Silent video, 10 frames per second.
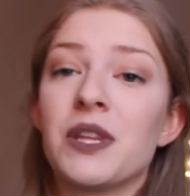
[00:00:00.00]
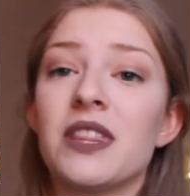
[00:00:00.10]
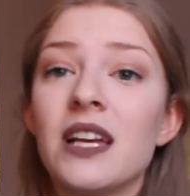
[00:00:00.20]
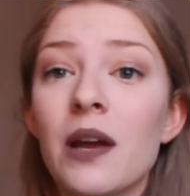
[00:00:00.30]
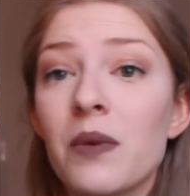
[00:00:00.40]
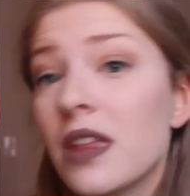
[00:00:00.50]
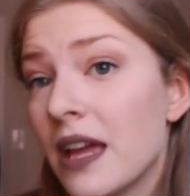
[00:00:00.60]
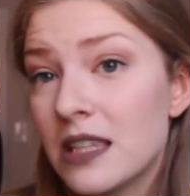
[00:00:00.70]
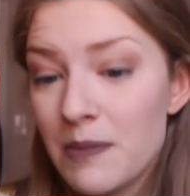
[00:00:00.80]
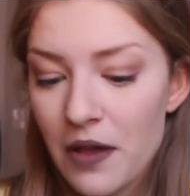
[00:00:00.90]
But the thing I really
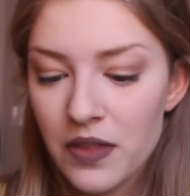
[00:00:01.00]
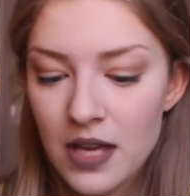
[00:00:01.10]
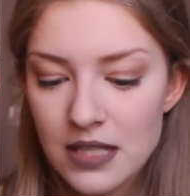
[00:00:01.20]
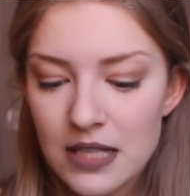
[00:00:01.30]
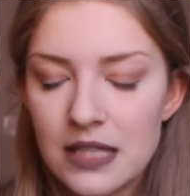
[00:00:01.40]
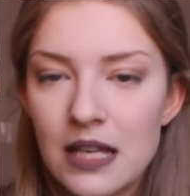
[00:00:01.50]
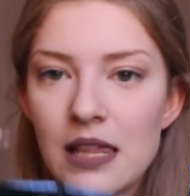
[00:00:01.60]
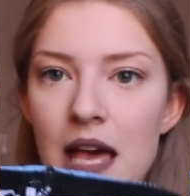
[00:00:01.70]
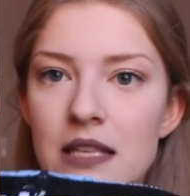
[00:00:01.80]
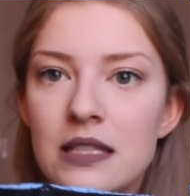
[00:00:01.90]
liked about these is the
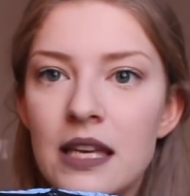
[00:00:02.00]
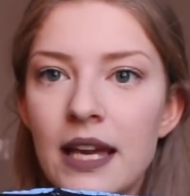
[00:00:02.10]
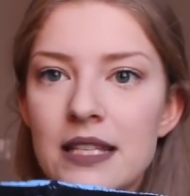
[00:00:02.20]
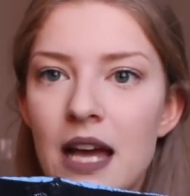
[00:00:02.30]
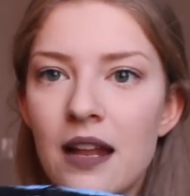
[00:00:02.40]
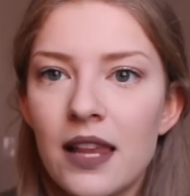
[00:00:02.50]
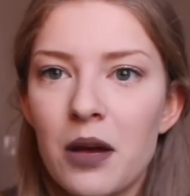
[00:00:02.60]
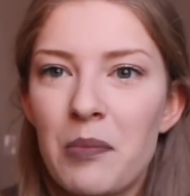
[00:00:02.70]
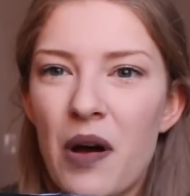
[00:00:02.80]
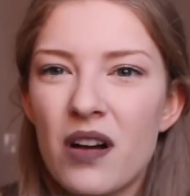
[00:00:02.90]
elastic. It's kind of
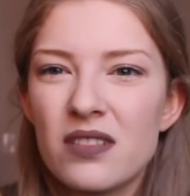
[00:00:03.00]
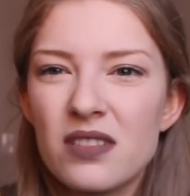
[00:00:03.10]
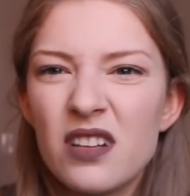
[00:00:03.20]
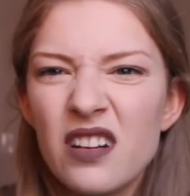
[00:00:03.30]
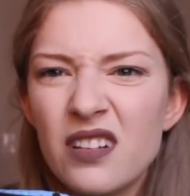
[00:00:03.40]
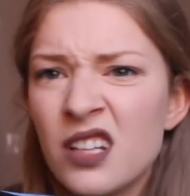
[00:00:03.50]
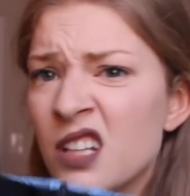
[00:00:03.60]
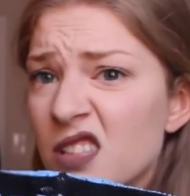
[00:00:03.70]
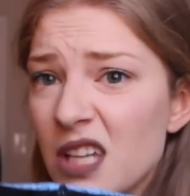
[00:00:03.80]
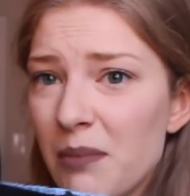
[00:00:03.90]
like a boxer
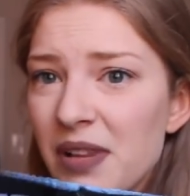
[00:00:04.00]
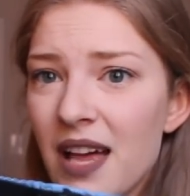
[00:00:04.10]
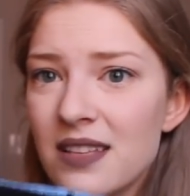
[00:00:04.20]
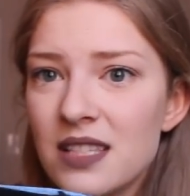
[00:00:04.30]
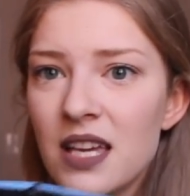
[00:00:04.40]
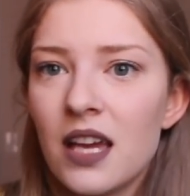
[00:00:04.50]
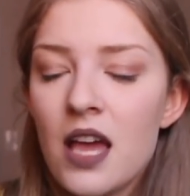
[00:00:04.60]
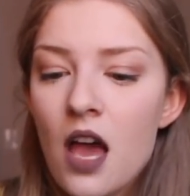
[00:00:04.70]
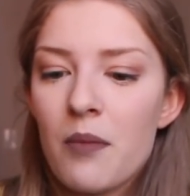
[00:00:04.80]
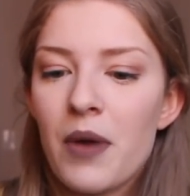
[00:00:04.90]
type elastic,
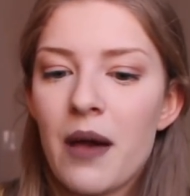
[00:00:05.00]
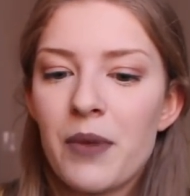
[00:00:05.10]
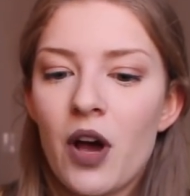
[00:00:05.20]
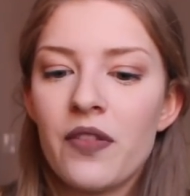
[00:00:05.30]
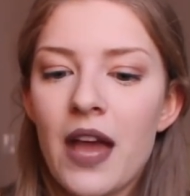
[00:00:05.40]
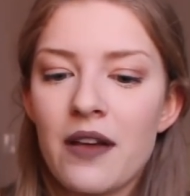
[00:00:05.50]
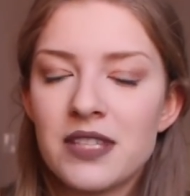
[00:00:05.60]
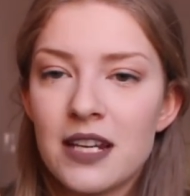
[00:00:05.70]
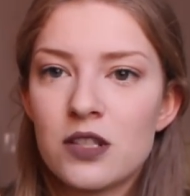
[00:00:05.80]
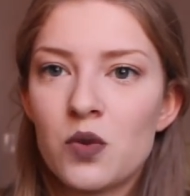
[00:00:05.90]
but on the
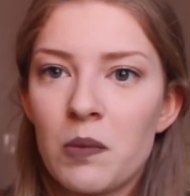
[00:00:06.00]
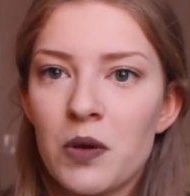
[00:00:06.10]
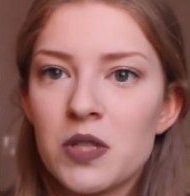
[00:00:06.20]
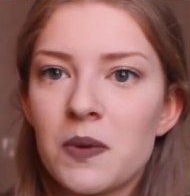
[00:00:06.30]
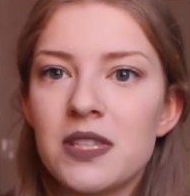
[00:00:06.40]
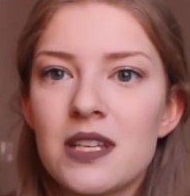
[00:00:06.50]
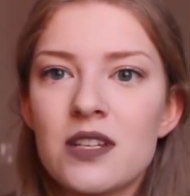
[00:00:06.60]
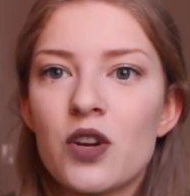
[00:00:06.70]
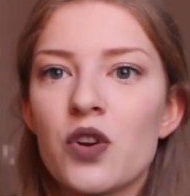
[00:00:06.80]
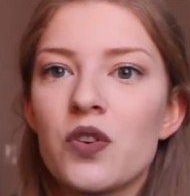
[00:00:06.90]
outside it's normal, so it
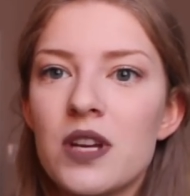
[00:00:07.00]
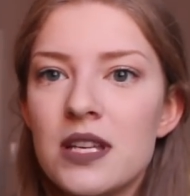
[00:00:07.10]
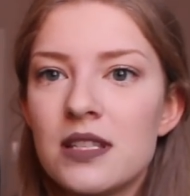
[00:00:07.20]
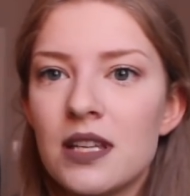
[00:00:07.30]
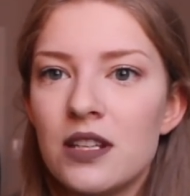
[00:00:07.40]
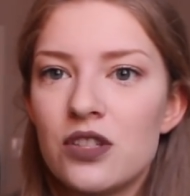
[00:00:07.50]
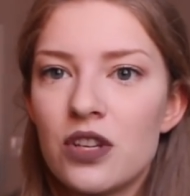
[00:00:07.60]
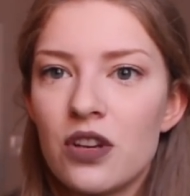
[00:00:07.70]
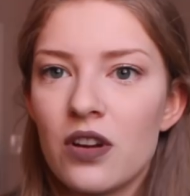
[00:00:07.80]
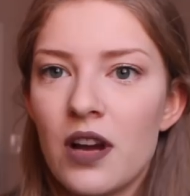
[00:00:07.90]
doesn't crease
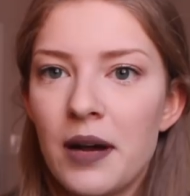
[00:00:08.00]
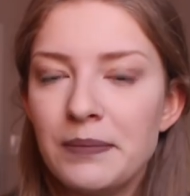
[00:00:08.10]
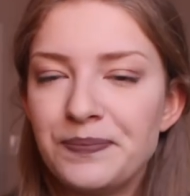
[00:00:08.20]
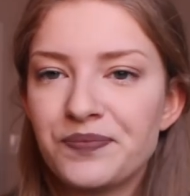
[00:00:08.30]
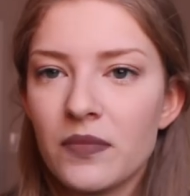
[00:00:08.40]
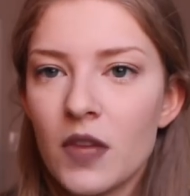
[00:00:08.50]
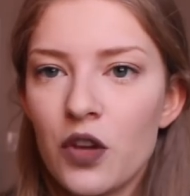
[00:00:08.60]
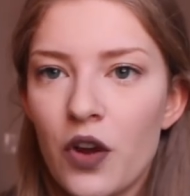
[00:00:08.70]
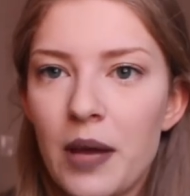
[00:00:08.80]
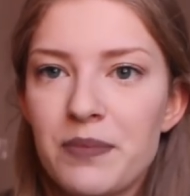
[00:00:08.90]
into
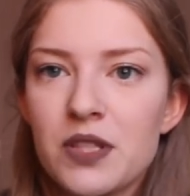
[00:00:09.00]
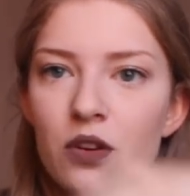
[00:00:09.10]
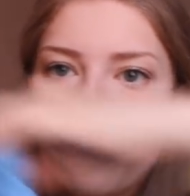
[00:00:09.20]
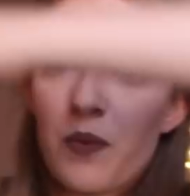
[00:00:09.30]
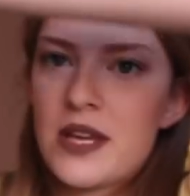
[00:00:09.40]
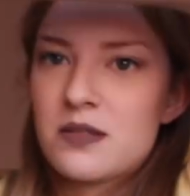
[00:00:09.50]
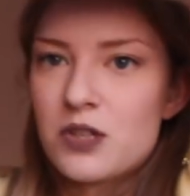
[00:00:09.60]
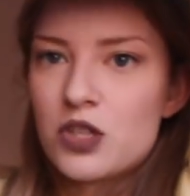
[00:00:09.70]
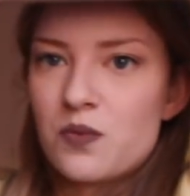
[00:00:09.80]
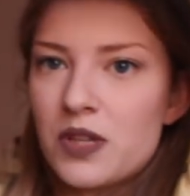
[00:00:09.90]
your hips or your waist,
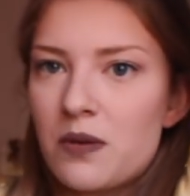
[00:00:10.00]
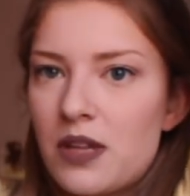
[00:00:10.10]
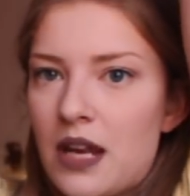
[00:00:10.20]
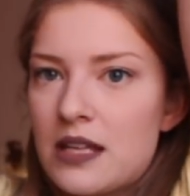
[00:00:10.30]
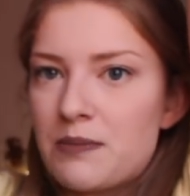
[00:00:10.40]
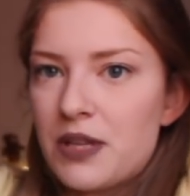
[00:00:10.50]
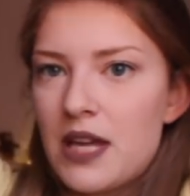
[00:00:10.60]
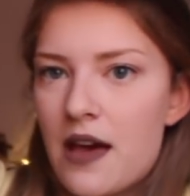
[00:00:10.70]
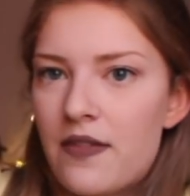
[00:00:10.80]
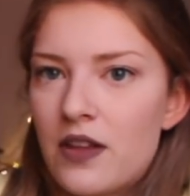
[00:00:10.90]
which is really, really nice. But
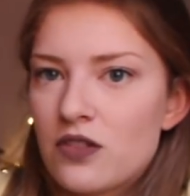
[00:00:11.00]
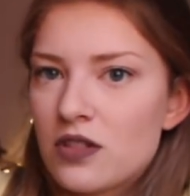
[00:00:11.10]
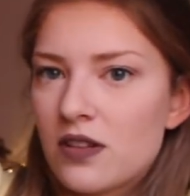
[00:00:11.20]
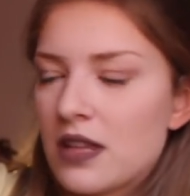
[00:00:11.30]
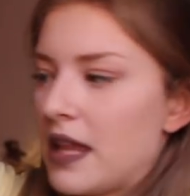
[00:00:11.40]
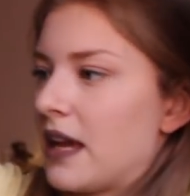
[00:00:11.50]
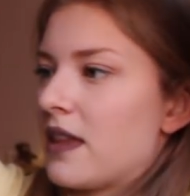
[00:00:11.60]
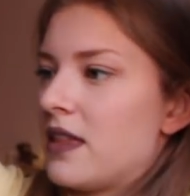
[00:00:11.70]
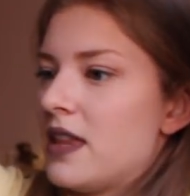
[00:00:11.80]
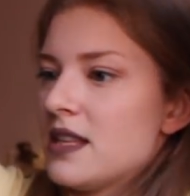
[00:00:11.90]
yeah, they just look
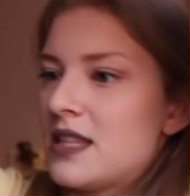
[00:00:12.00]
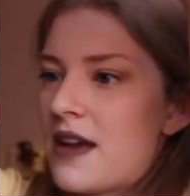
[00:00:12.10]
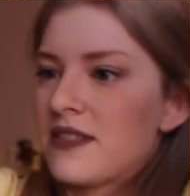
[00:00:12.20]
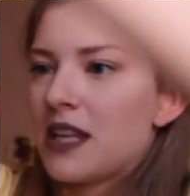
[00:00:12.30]
like this. They have